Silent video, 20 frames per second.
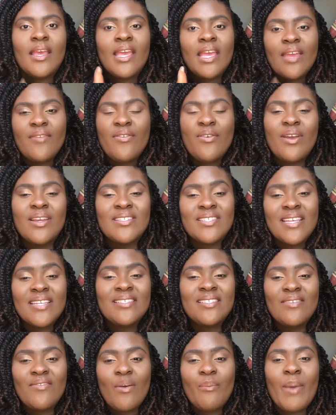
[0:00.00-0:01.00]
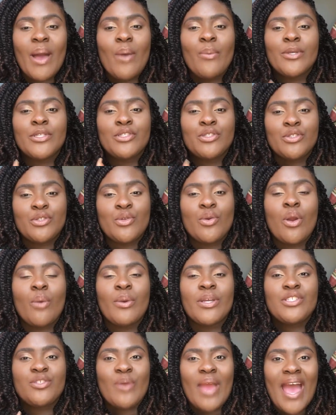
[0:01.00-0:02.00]
If you're sensitive about what you do or
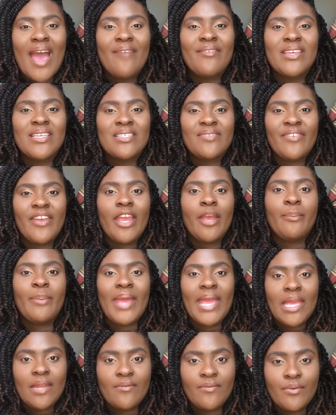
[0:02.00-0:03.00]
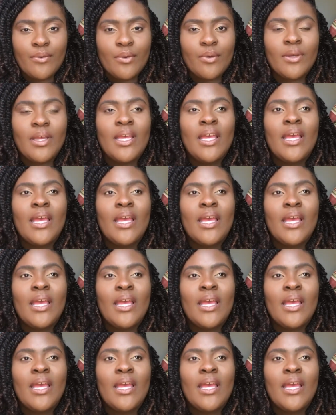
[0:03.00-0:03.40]
what you have, it is very painful.